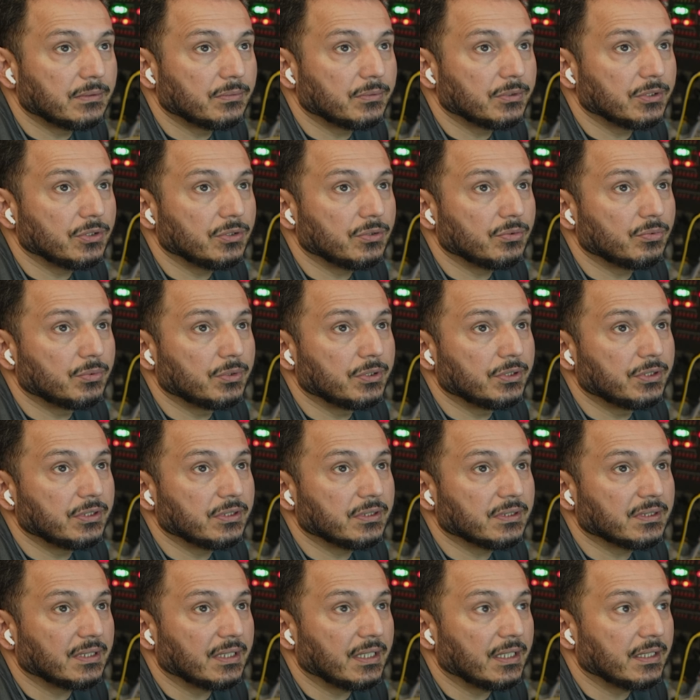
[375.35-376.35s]
which will
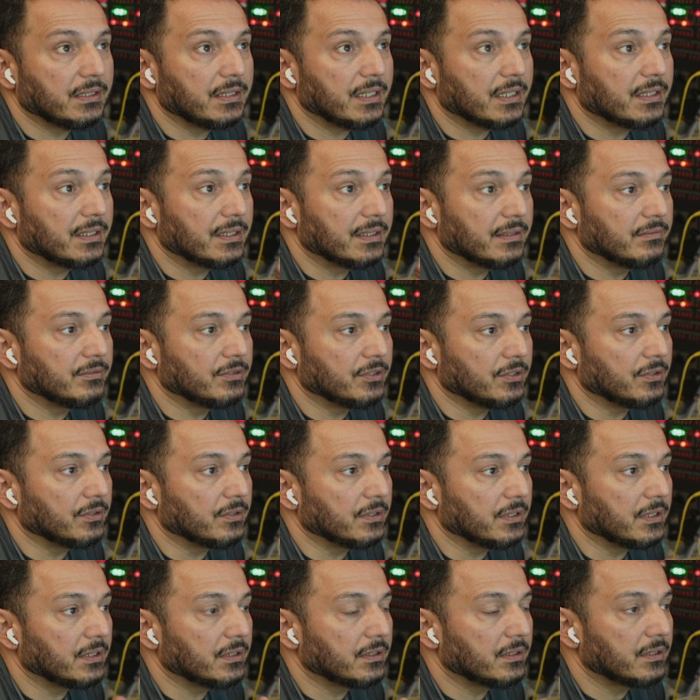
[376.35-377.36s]
disconnect the
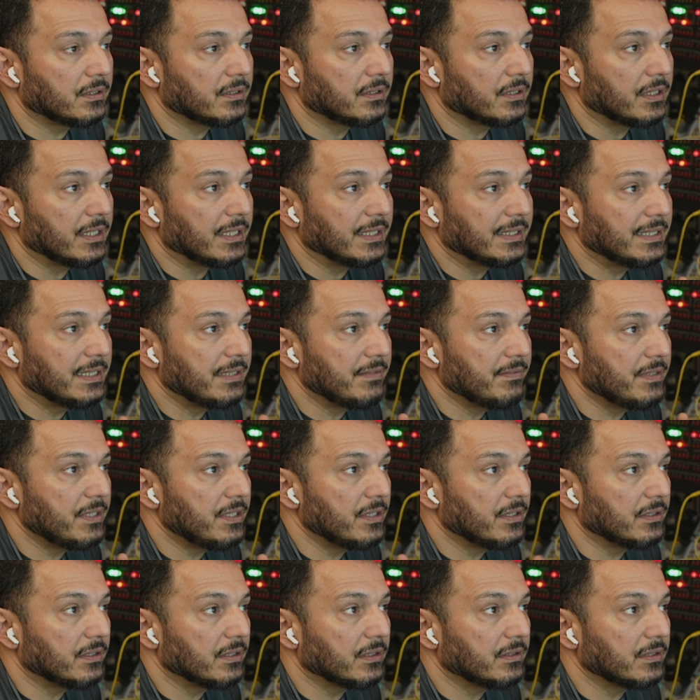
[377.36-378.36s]

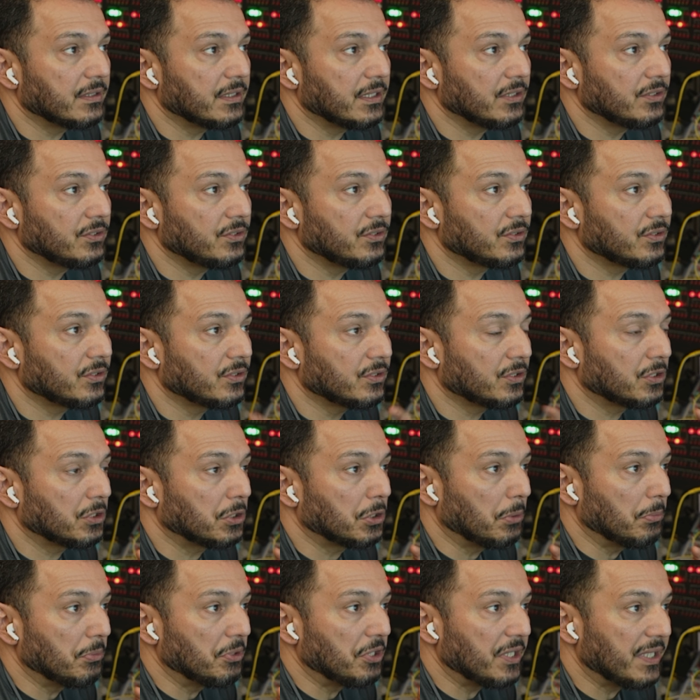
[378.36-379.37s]
connectivity on the connection
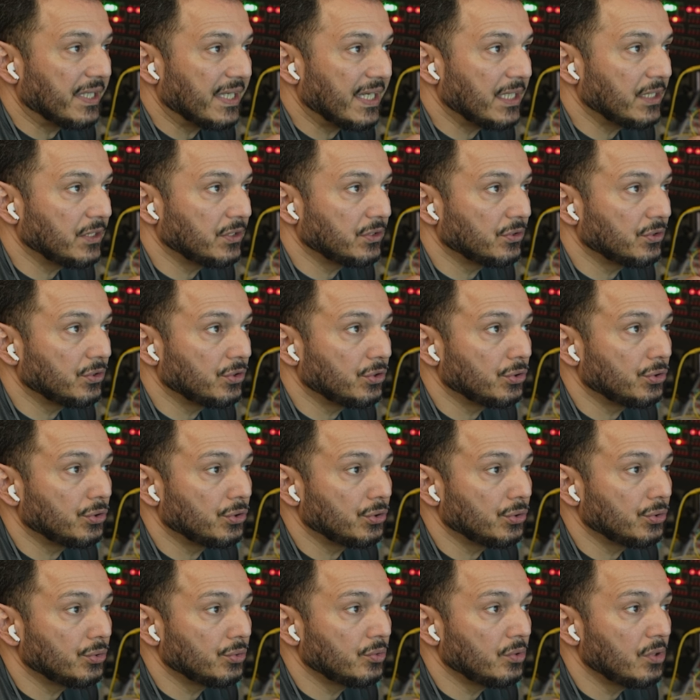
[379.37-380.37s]
communication to
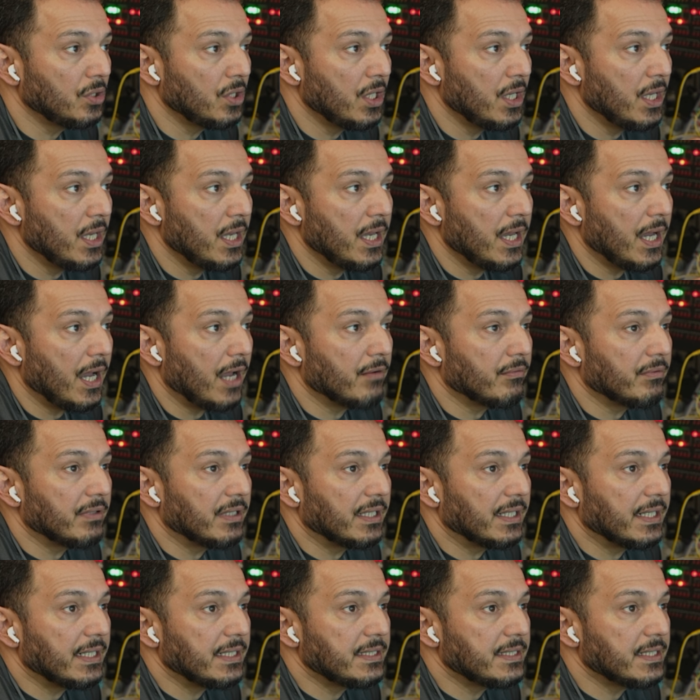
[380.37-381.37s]
do a
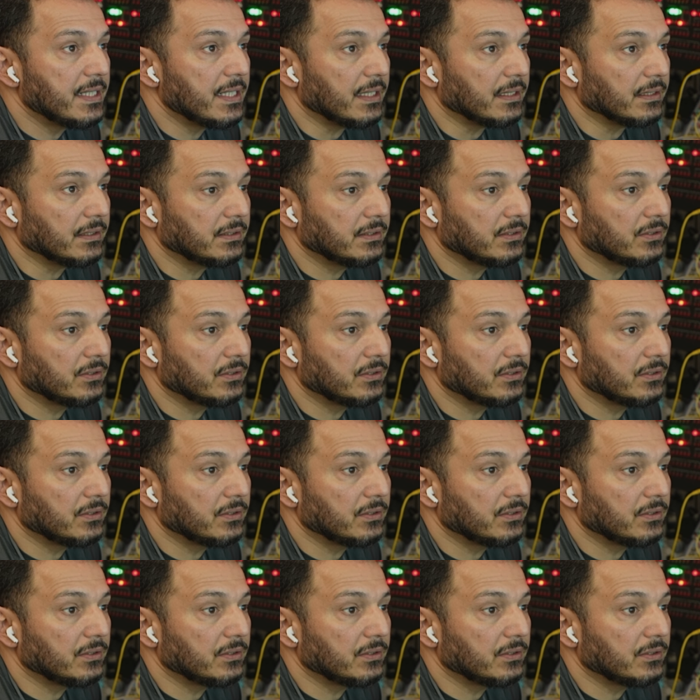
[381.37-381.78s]
relay test.